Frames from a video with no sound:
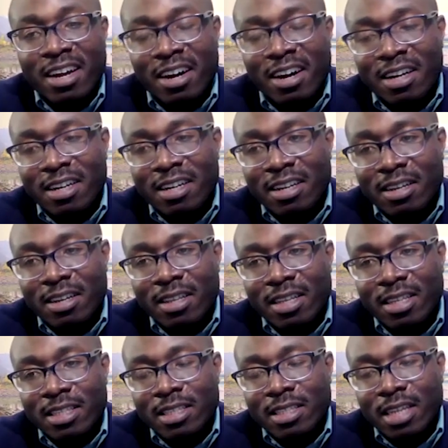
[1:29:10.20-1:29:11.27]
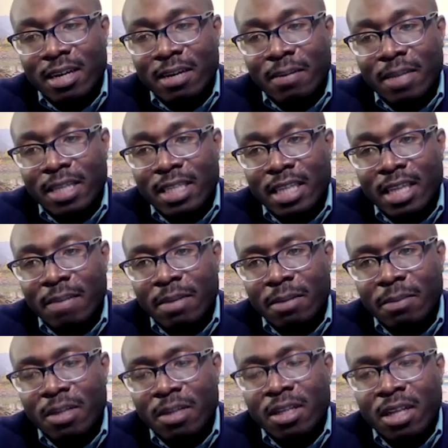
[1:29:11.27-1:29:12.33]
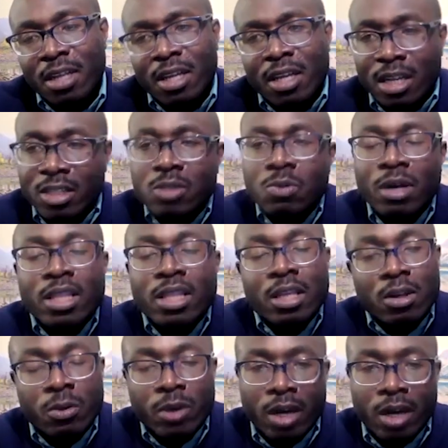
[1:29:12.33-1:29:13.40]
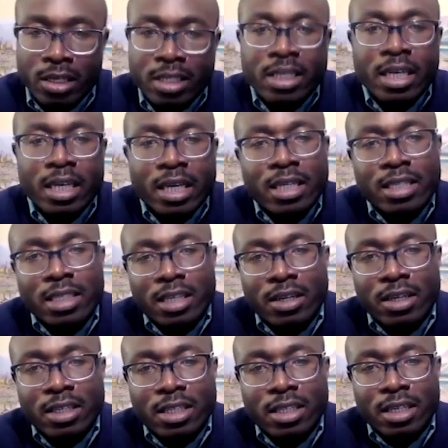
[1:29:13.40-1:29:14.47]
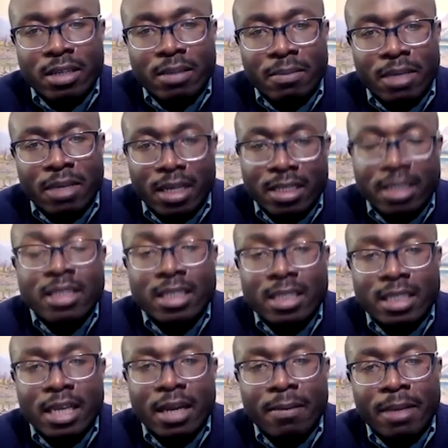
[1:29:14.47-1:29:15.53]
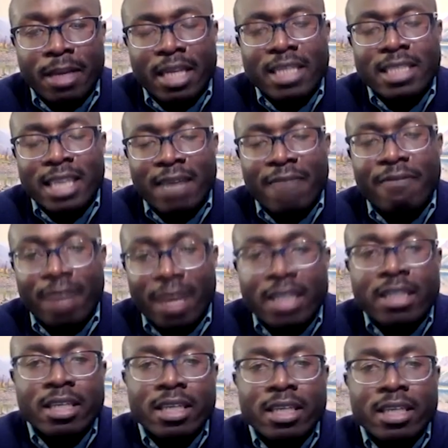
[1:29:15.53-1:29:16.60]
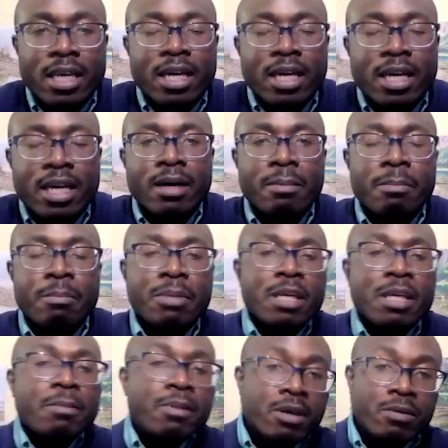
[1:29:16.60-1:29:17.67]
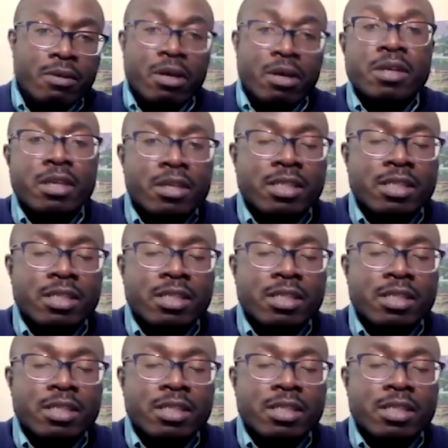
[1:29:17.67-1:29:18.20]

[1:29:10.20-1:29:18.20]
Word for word: on this um, that's happening. But it's one thing that we ought to take it seriously because it is happening and it's affecting um, people around